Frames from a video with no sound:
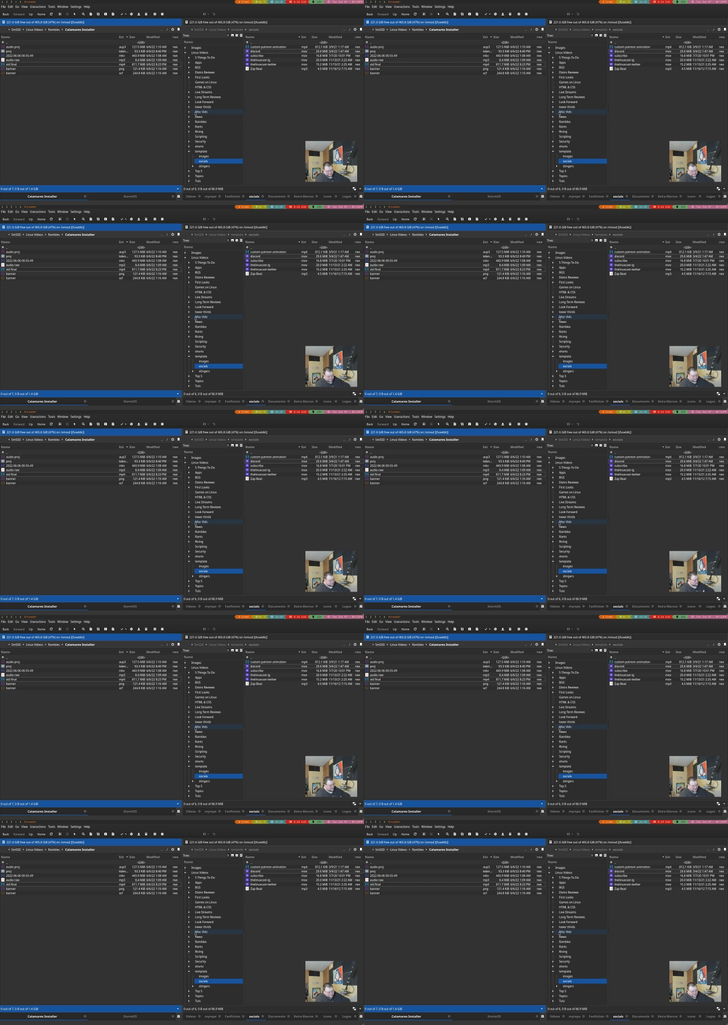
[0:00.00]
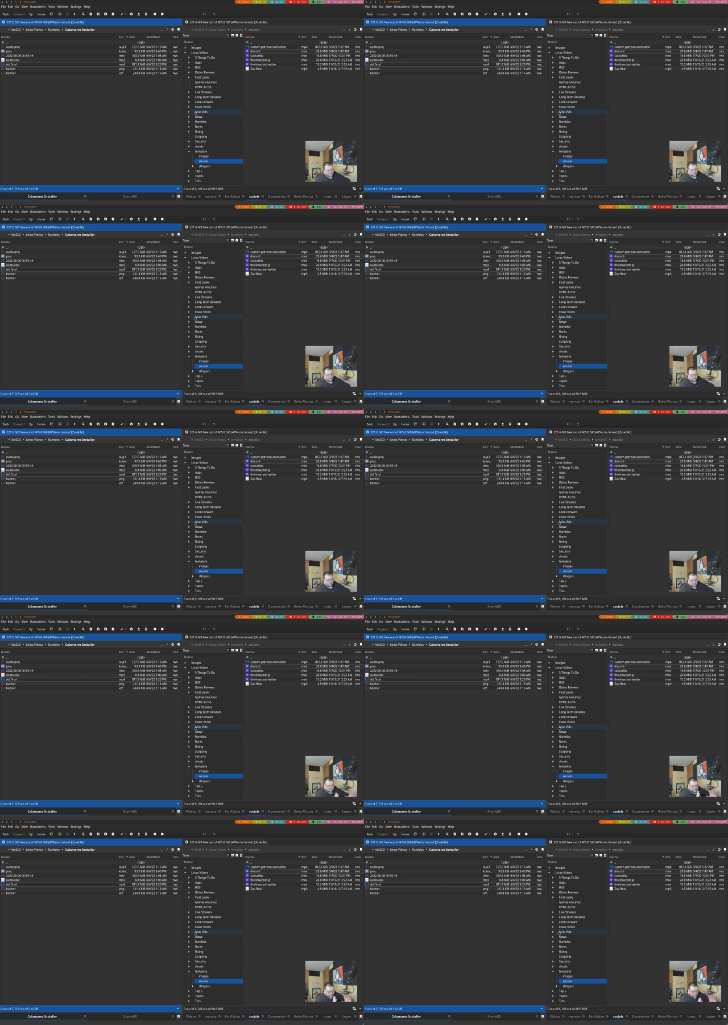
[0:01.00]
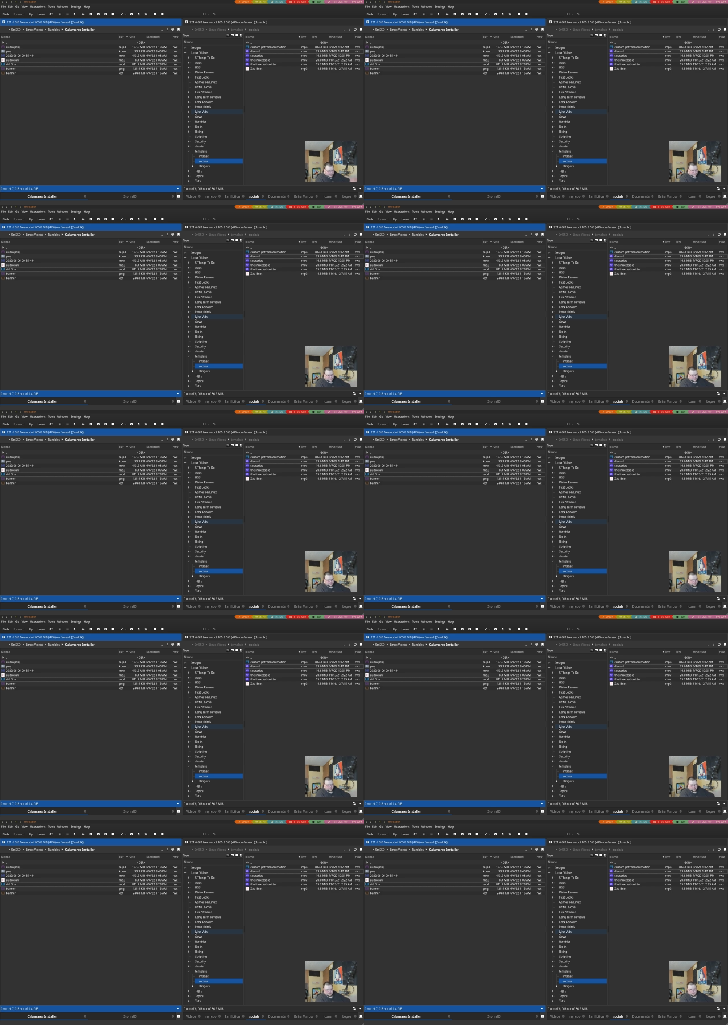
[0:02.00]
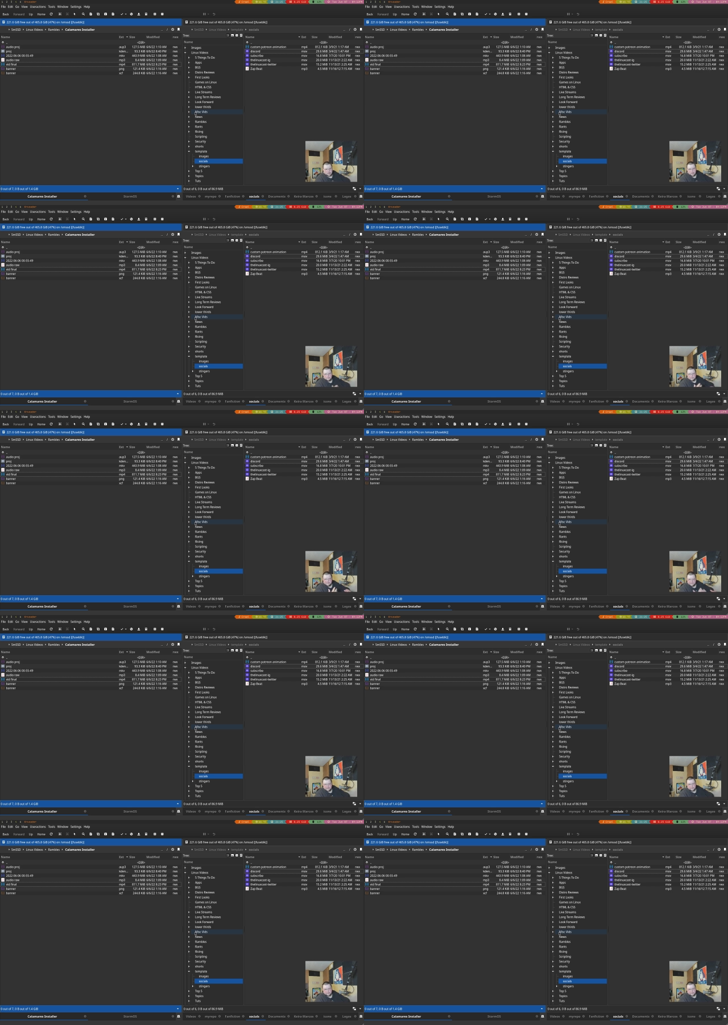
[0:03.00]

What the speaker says: [unreadable: no face in view]